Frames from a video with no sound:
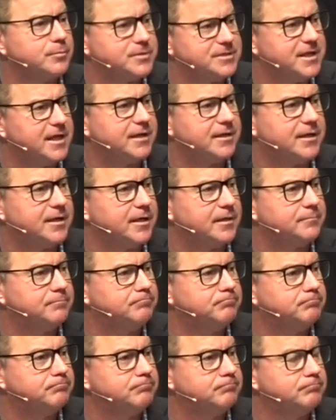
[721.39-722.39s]
Potato Head.
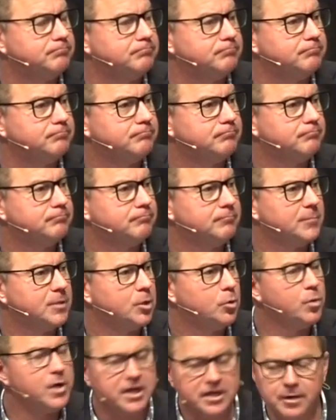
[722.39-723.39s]

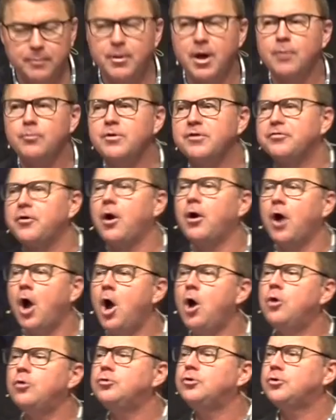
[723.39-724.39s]
We come up with our
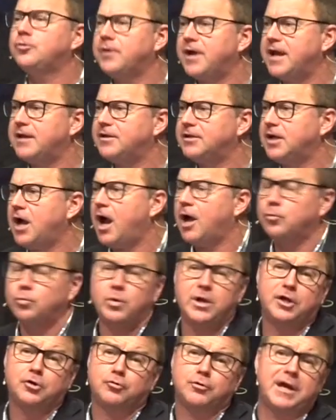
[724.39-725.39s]
own created God.
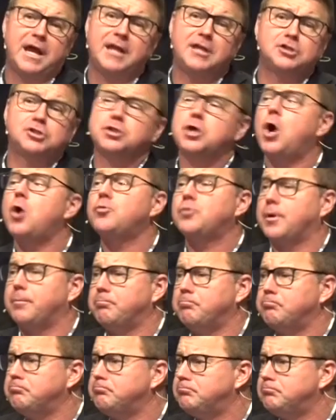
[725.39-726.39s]
We create a
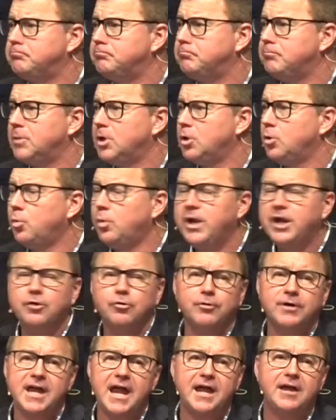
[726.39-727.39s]
totem. We
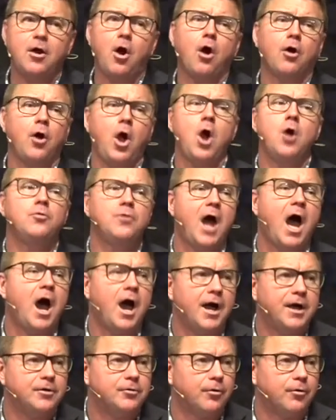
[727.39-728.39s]
create our own
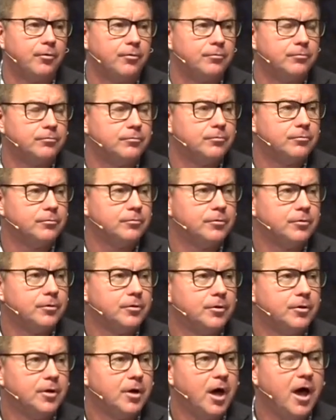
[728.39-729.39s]
idol
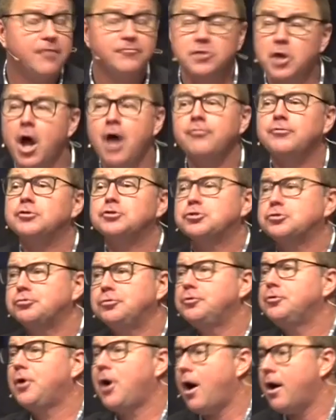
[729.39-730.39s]
of not the
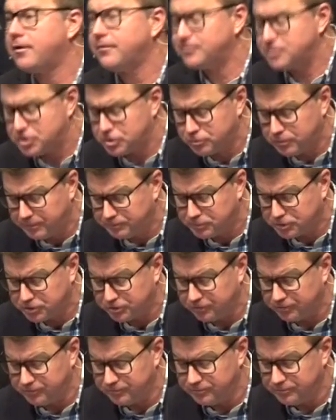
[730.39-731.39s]
true God of
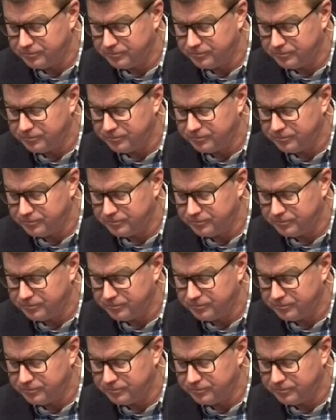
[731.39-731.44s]
Scripture.